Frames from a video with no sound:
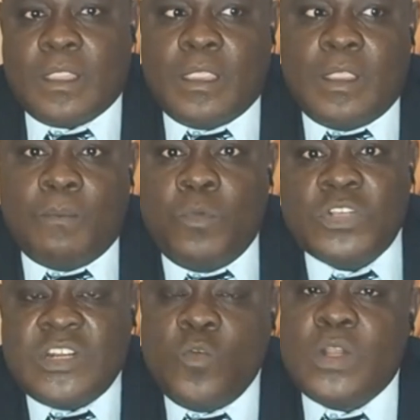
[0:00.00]
in
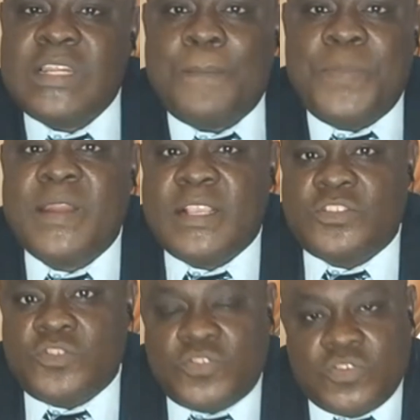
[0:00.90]
mostly what their parents
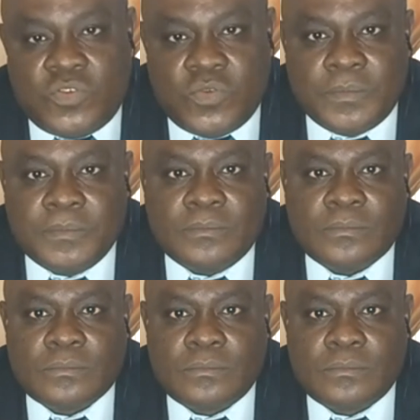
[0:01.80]
knew to do. Yes.